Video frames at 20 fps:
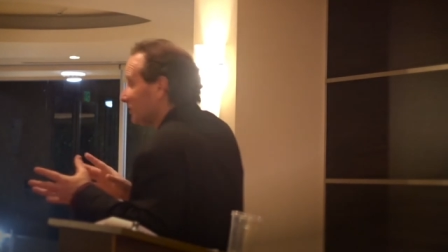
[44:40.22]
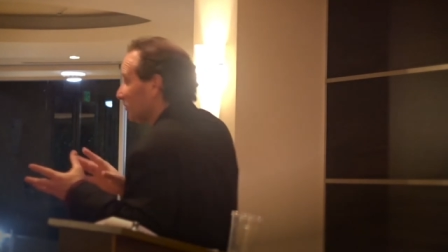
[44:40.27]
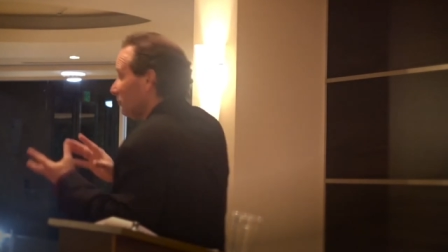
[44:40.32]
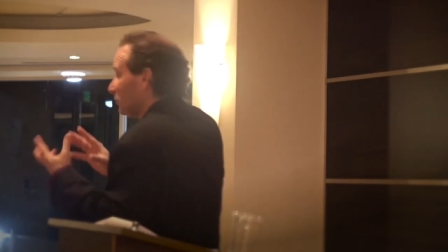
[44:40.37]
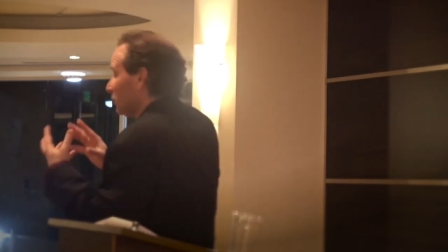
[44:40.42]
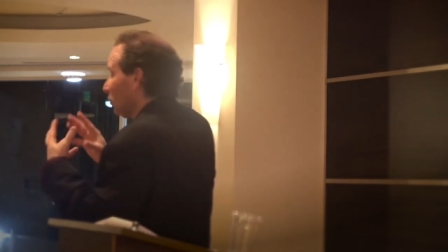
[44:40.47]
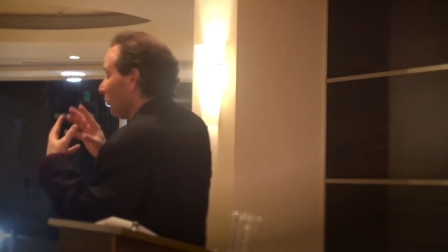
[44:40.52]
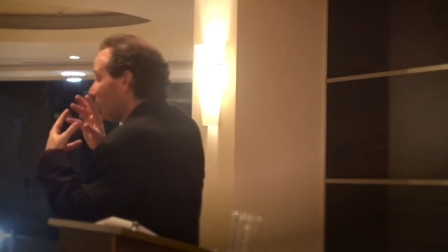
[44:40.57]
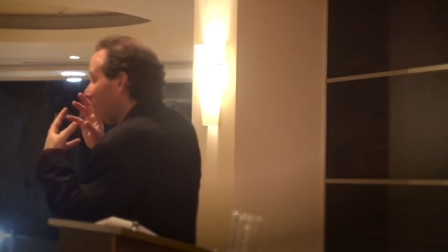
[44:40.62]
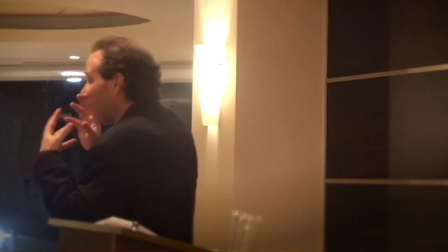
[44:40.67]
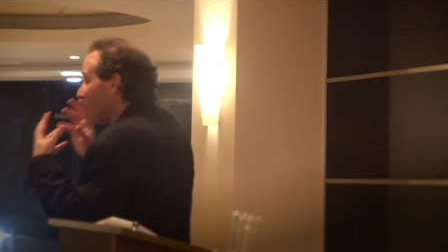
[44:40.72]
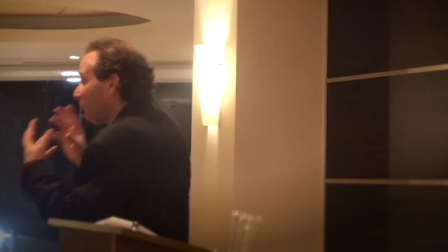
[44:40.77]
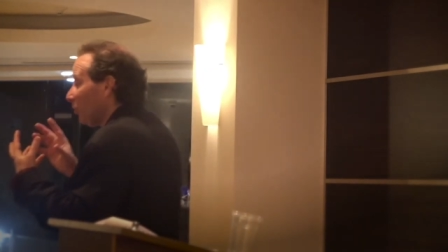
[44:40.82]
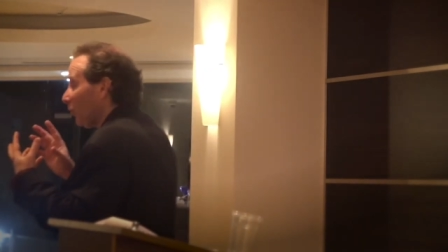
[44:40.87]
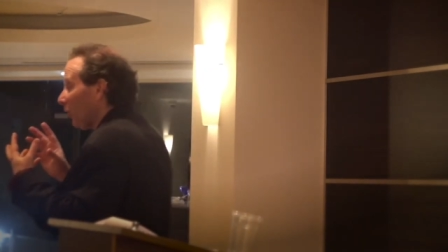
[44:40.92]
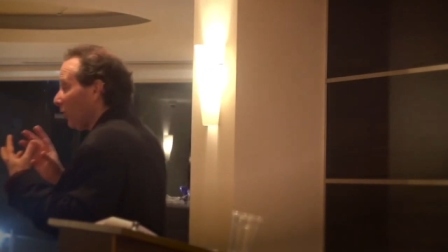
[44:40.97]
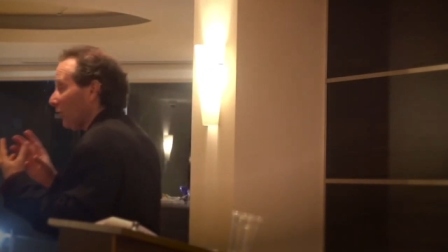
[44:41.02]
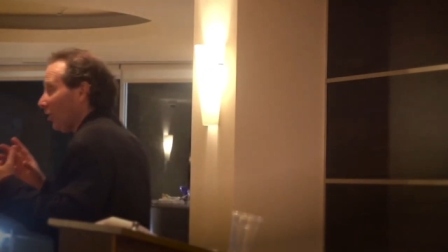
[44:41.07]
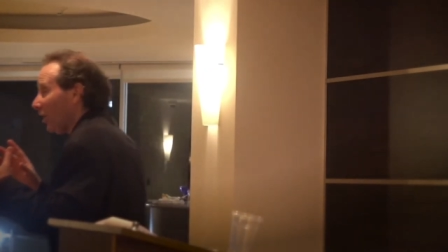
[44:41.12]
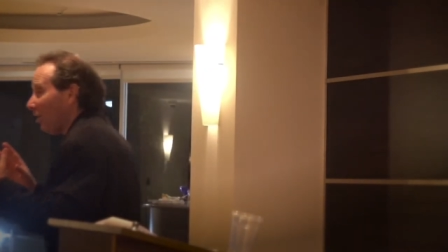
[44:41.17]
is, so
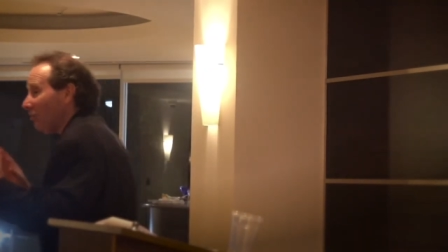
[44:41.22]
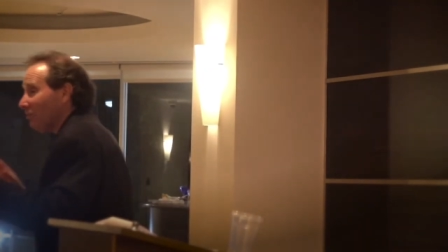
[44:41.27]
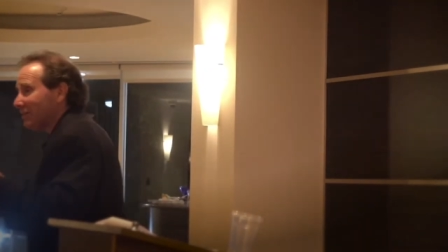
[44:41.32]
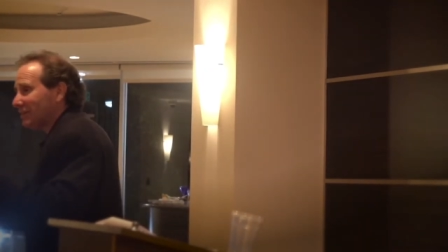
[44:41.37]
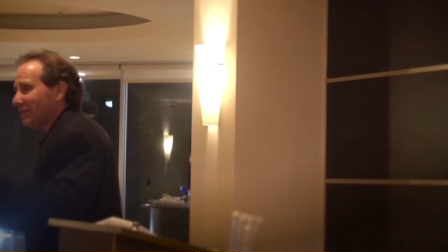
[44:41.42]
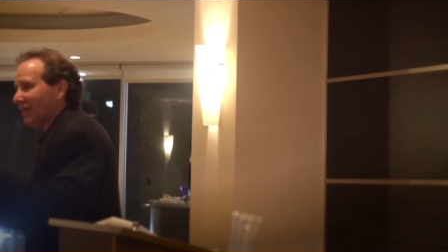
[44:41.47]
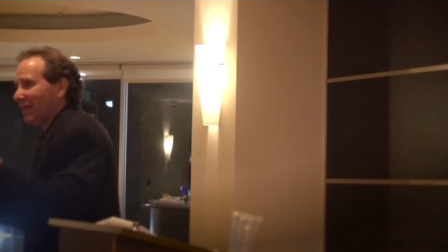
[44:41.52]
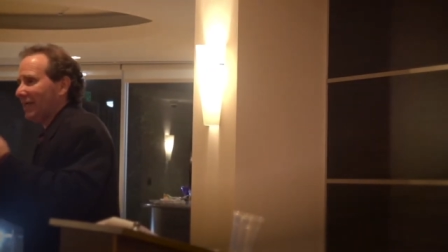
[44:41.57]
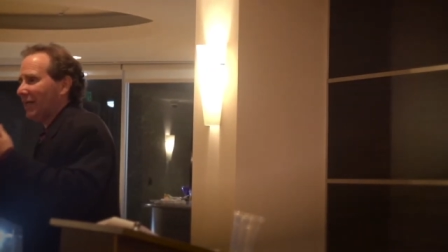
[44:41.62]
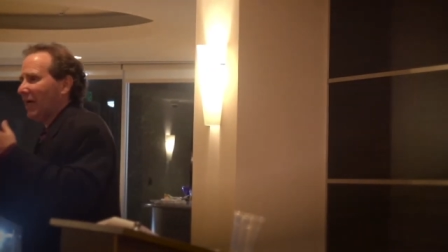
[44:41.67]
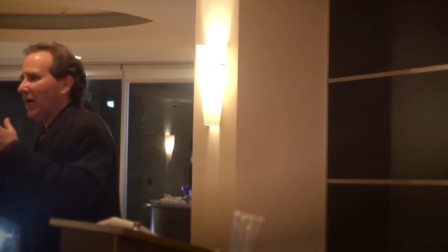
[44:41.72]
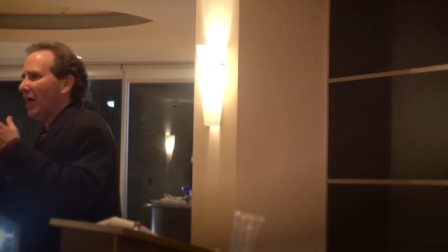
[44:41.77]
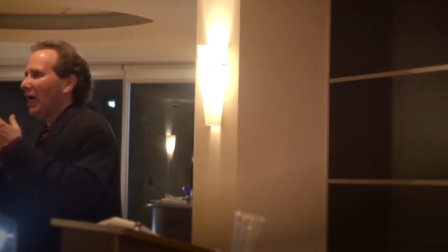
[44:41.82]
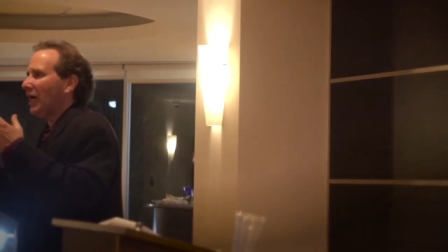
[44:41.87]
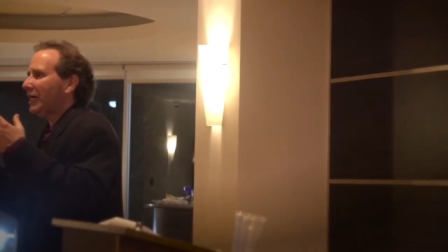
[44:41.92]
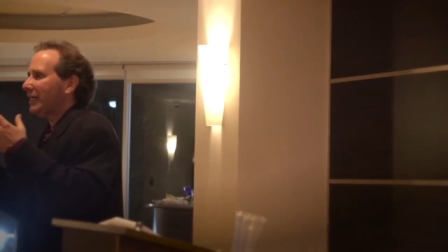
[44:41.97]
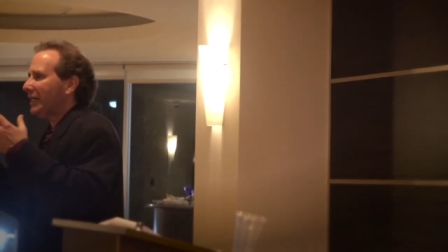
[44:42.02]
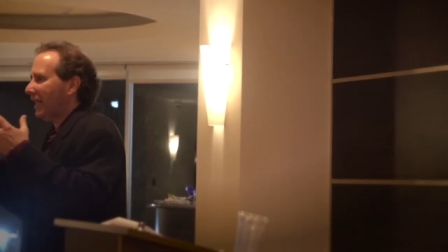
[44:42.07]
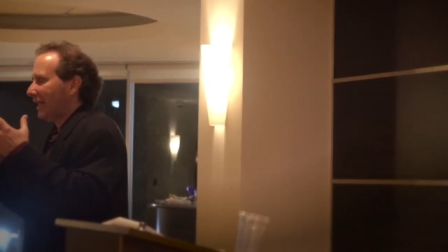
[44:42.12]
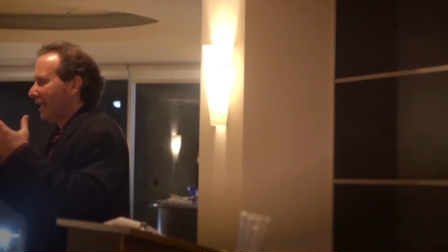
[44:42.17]
people are always like,
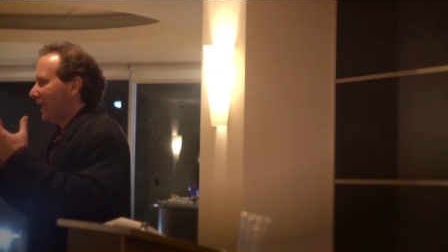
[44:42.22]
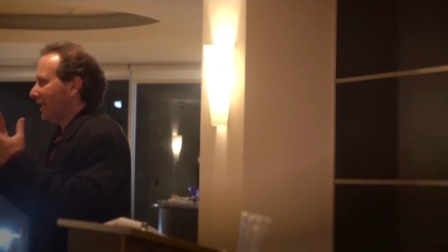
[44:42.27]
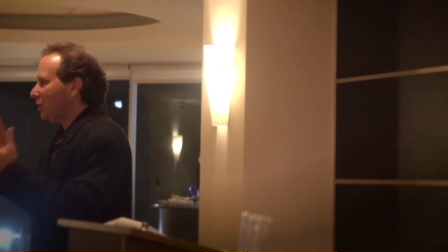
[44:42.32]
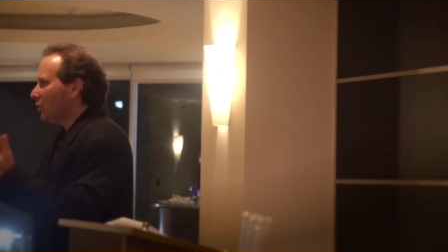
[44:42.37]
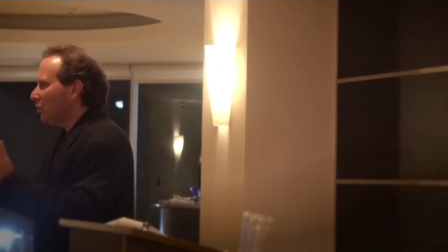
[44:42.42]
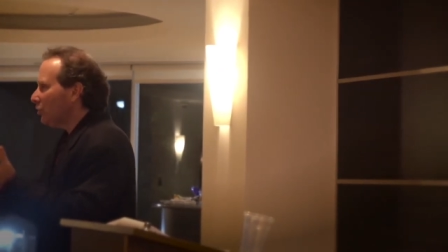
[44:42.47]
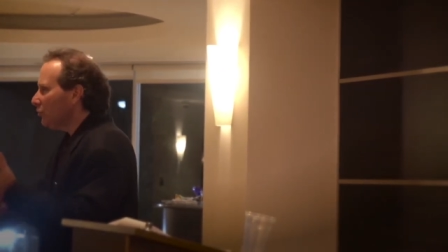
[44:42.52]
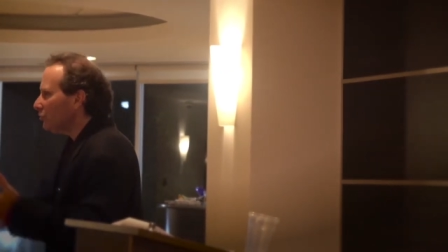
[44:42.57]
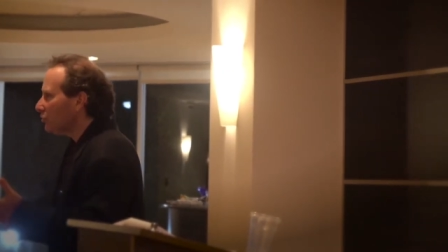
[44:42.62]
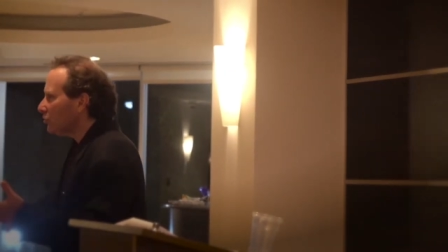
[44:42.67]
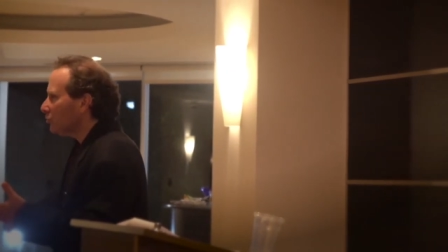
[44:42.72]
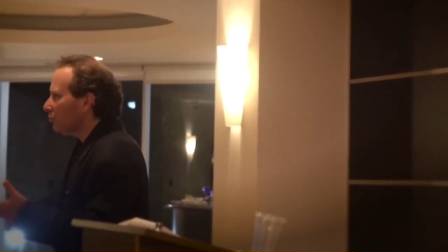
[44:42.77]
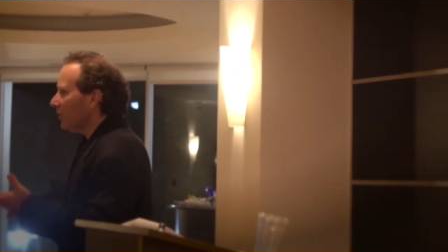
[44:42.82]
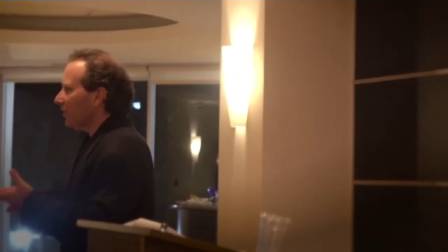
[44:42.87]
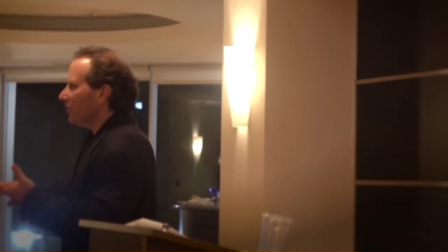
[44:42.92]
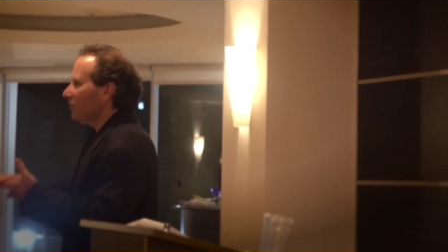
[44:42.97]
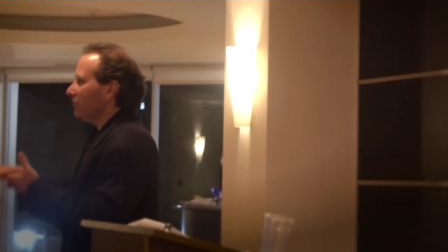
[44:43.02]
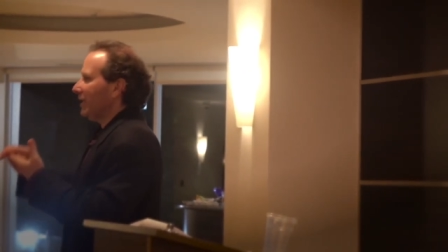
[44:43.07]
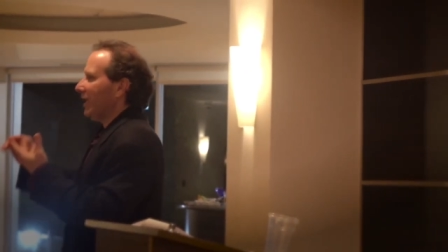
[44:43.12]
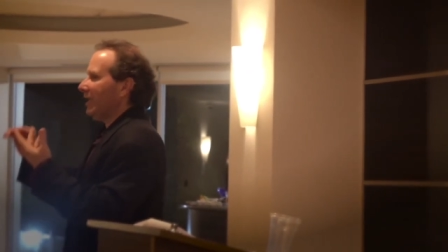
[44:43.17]
can I use
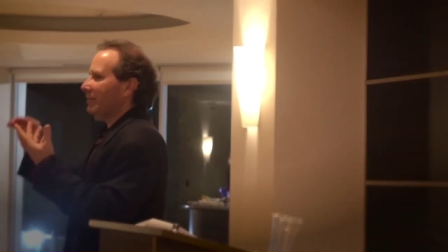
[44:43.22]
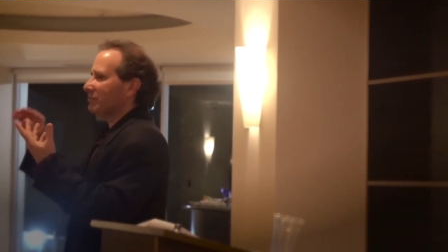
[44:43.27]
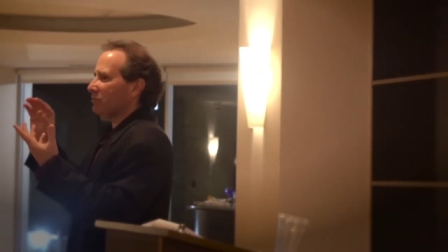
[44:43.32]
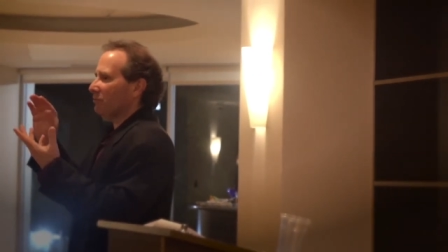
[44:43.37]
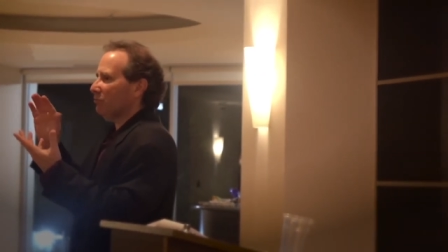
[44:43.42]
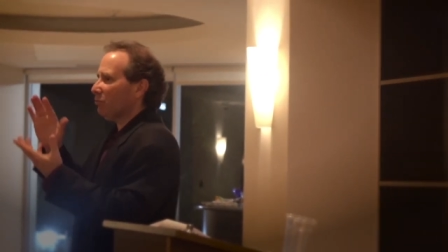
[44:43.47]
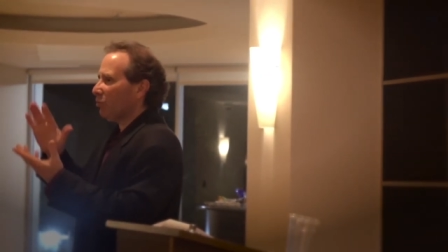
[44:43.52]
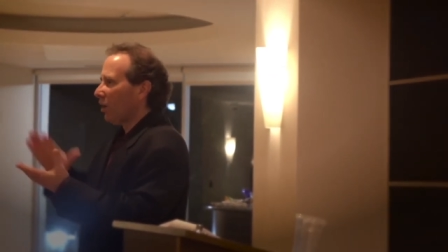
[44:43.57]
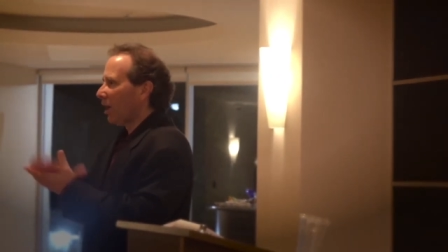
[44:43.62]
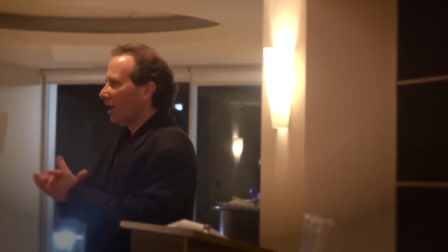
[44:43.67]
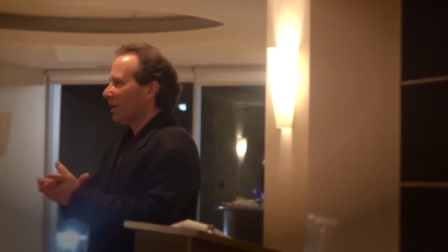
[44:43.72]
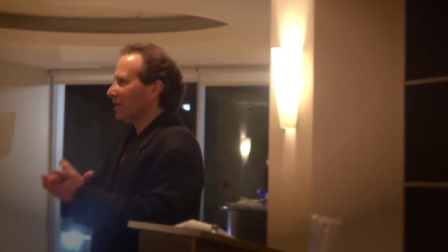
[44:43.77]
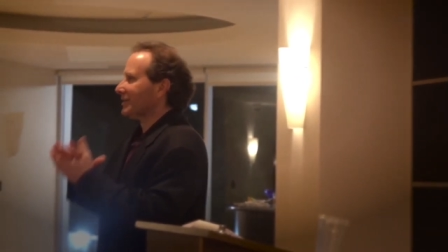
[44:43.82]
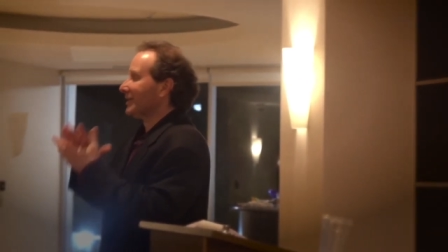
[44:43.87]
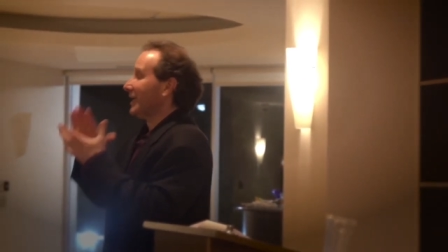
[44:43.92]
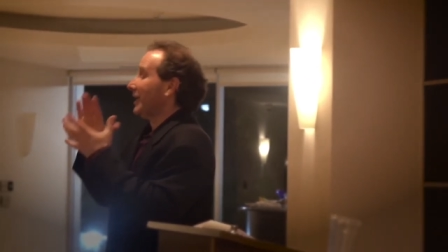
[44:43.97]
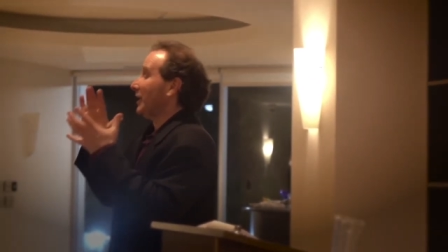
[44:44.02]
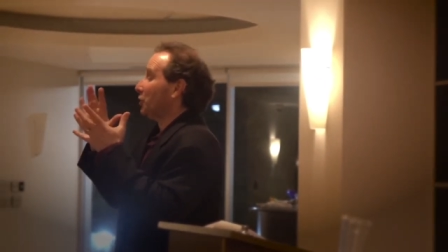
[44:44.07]
real names of products?